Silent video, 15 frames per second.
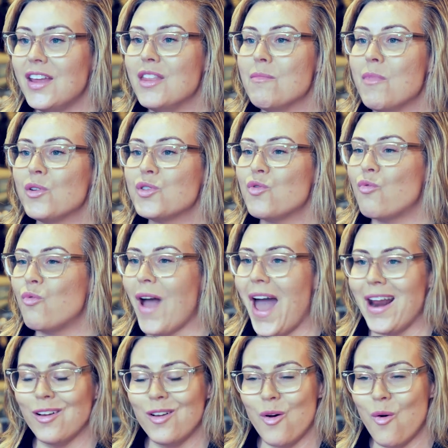in the most
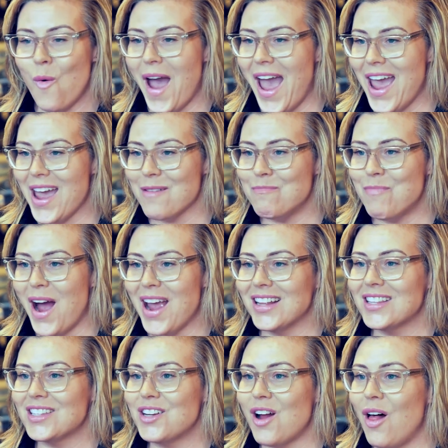radical way by
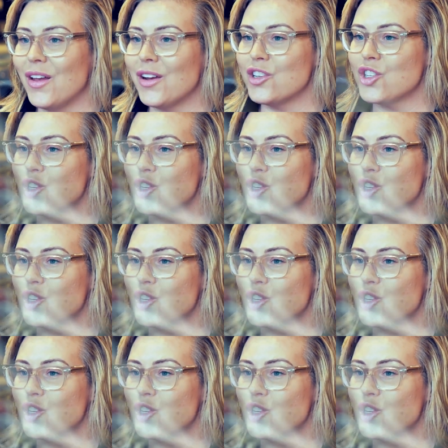installing